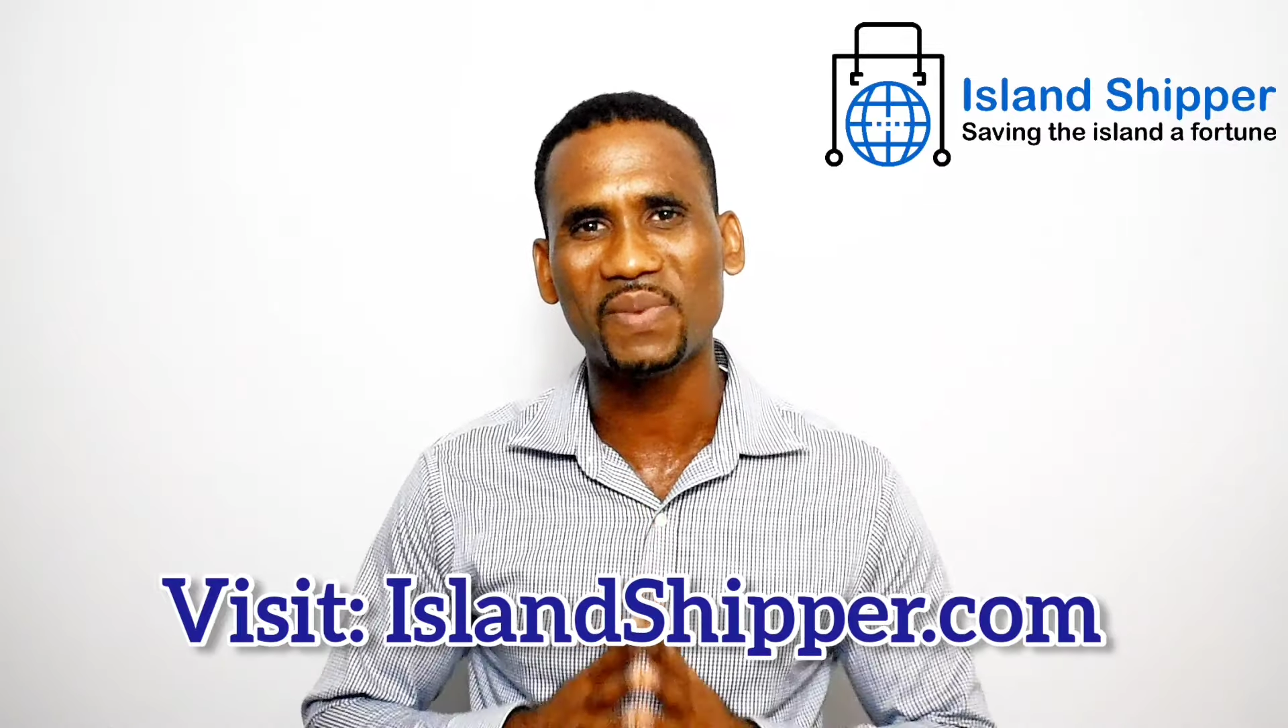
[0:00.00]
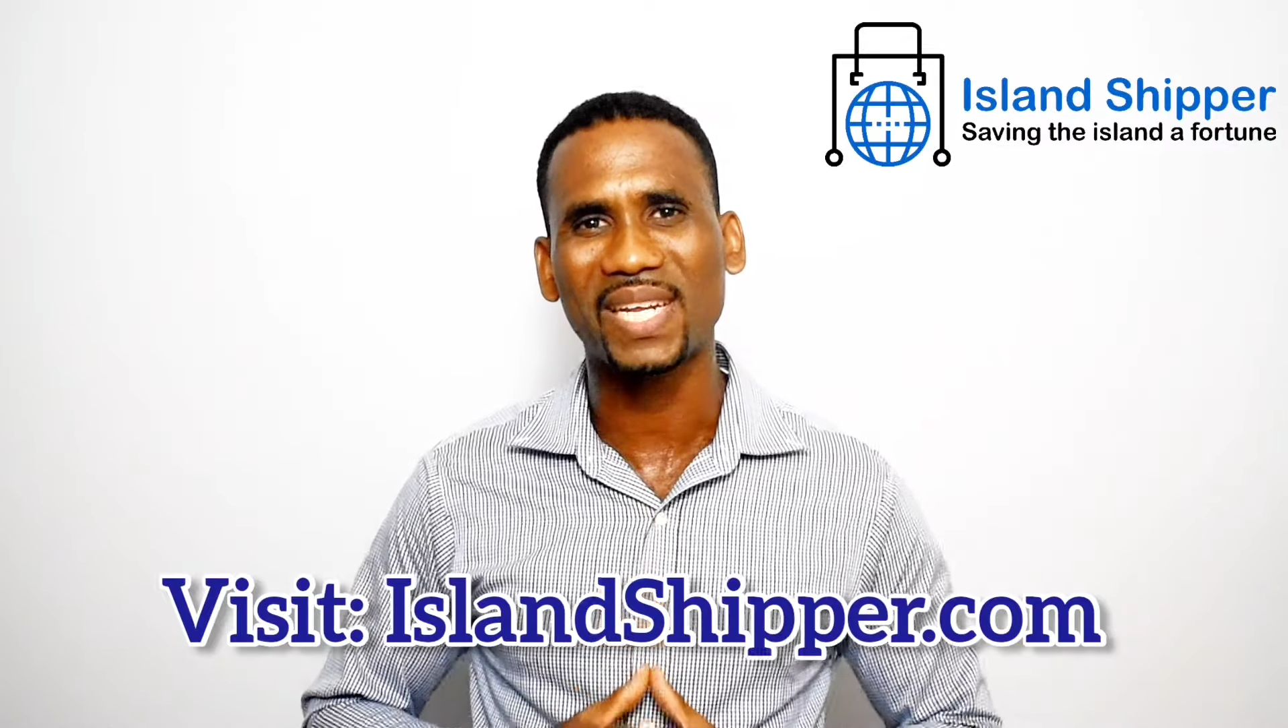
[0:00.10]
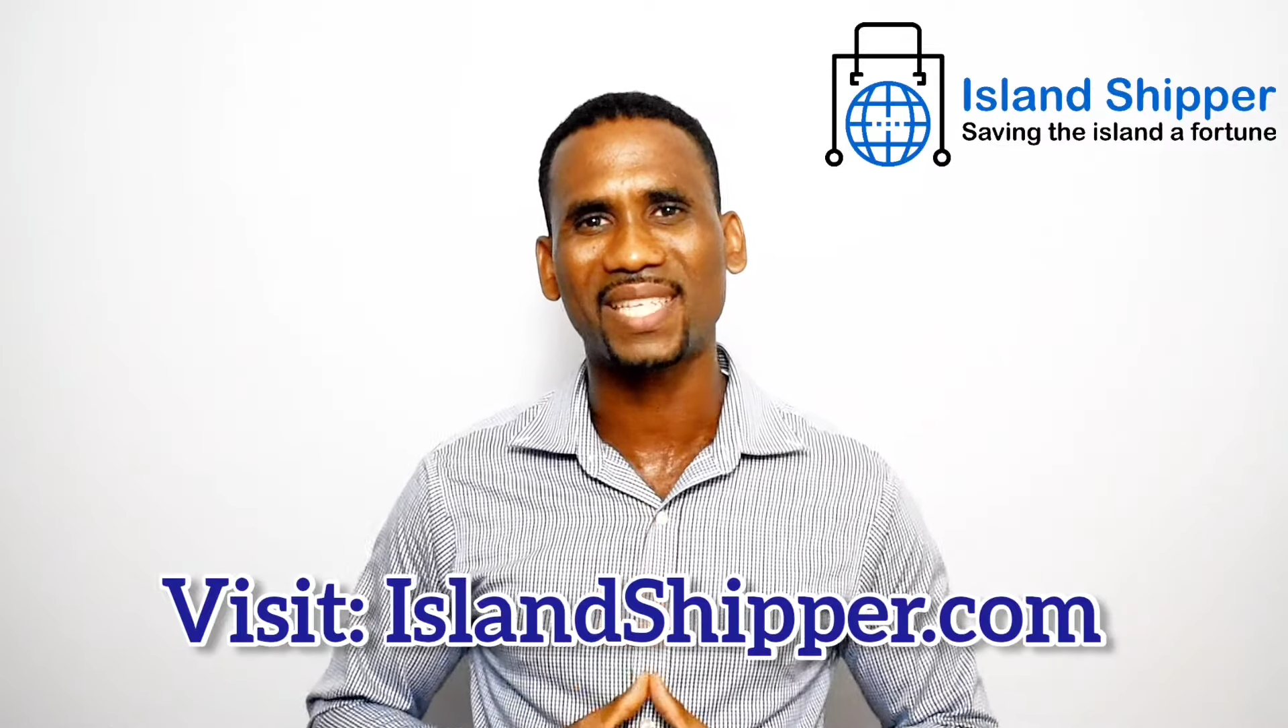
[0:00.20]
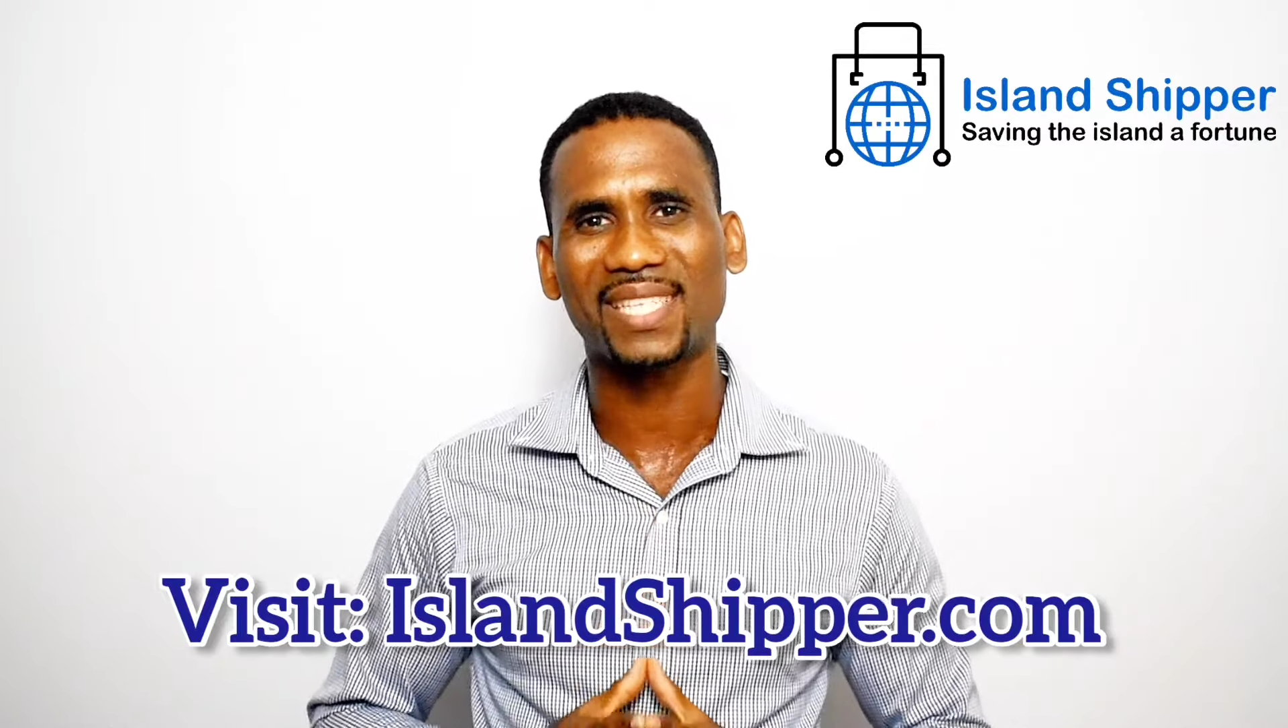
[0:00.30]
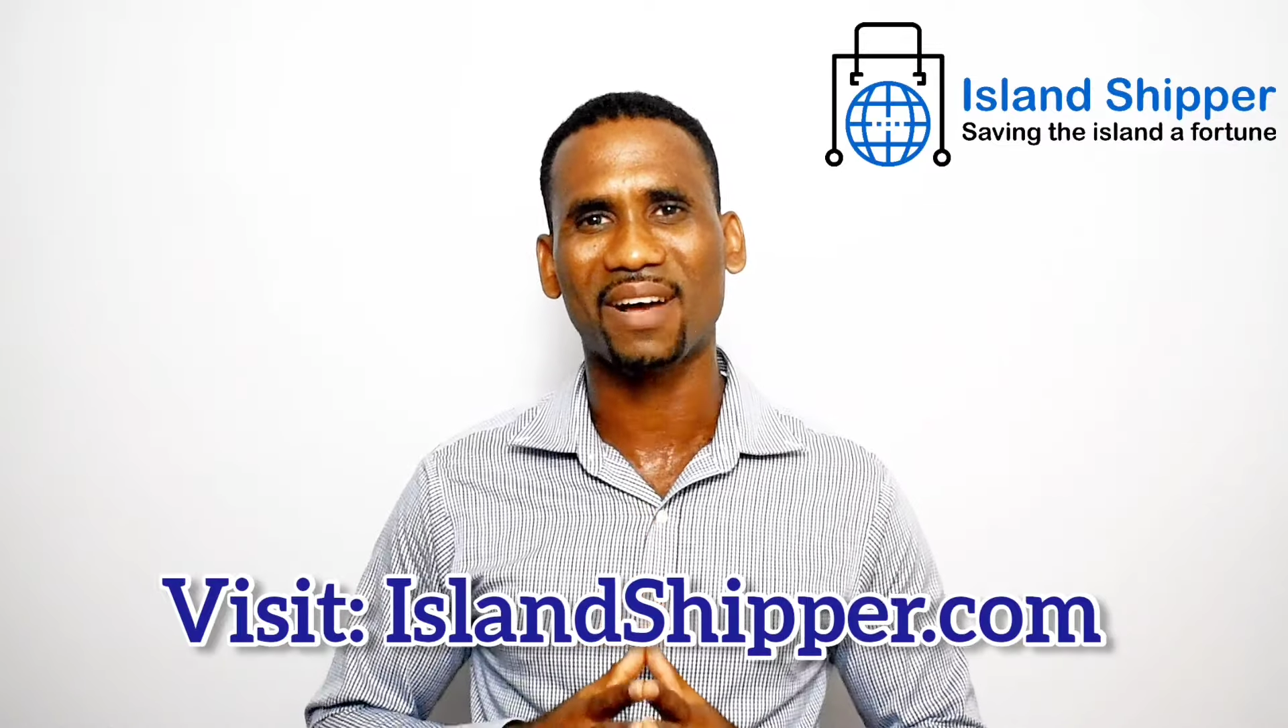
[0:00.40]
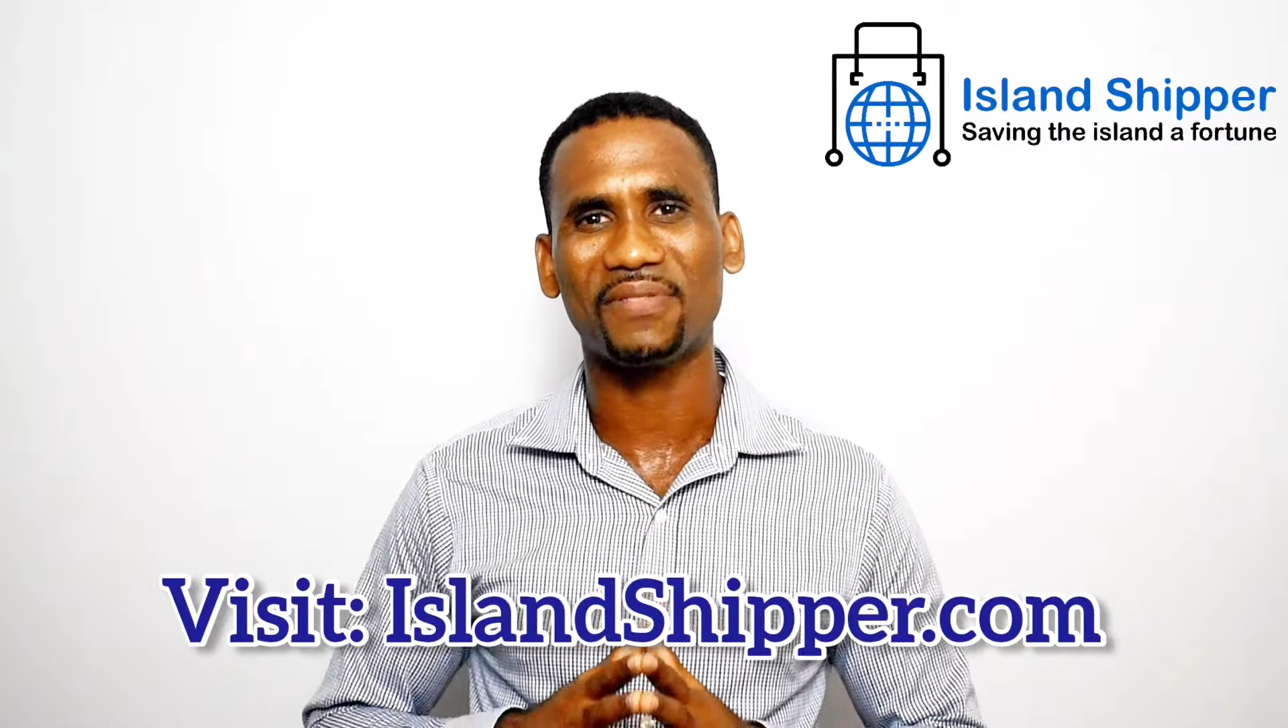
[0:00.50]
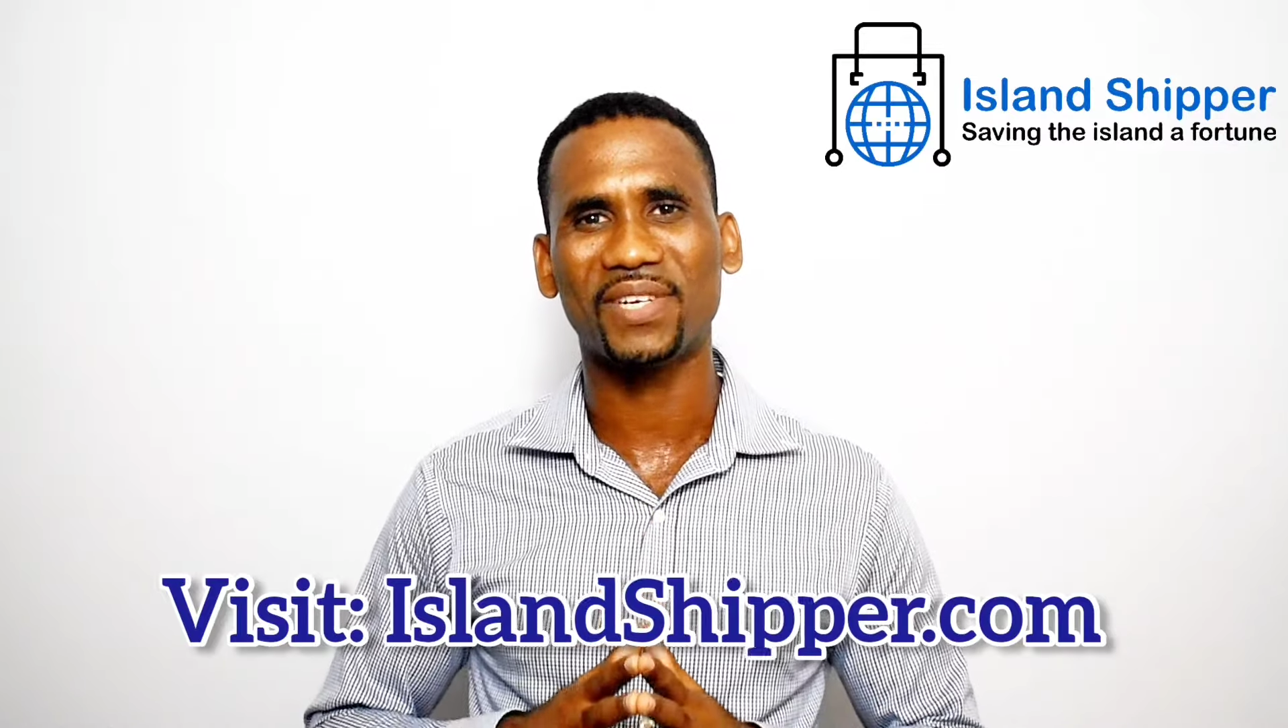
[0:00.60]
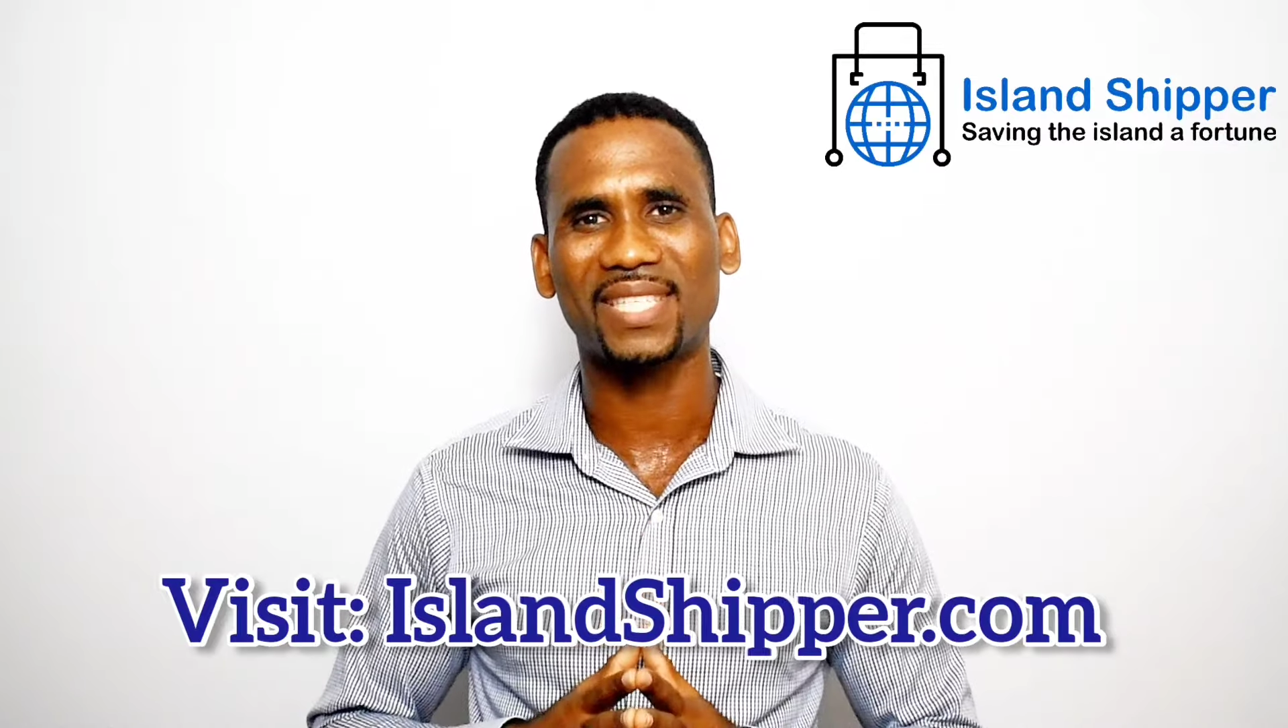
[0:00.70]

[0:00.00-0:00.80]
minutes of your